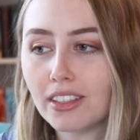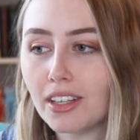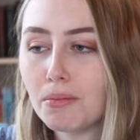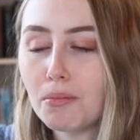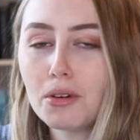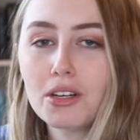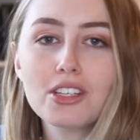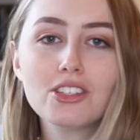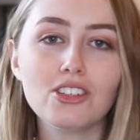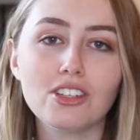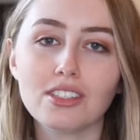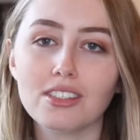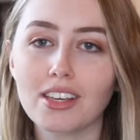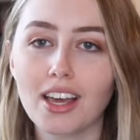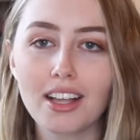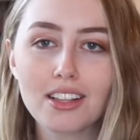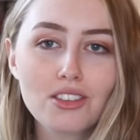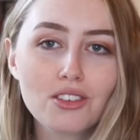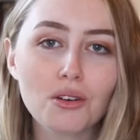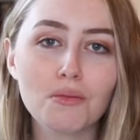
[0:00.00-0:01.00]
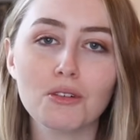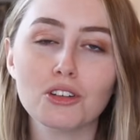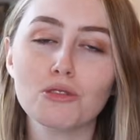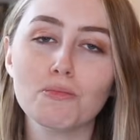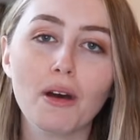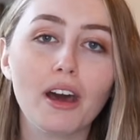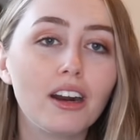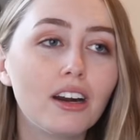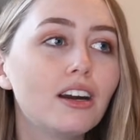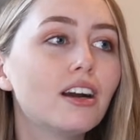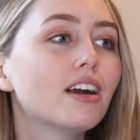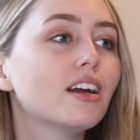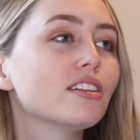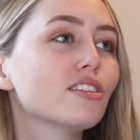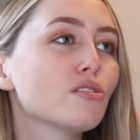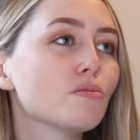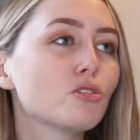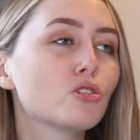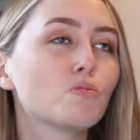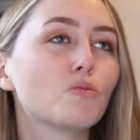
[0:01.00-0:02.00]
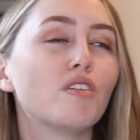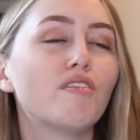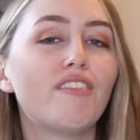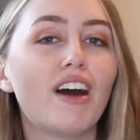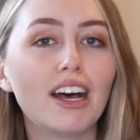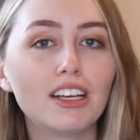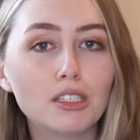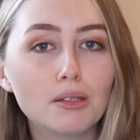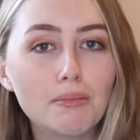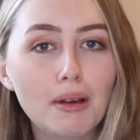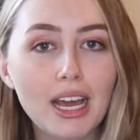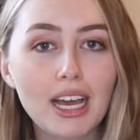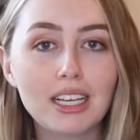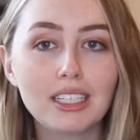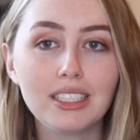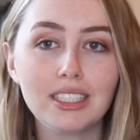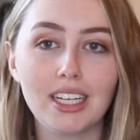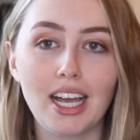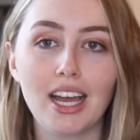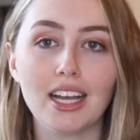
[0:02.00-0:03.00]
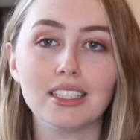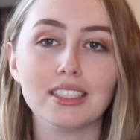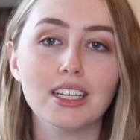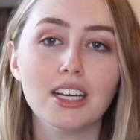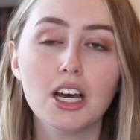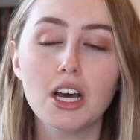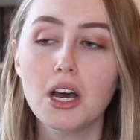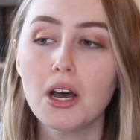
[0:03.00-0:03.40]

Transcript: the books just get so much better and so much more fast paced and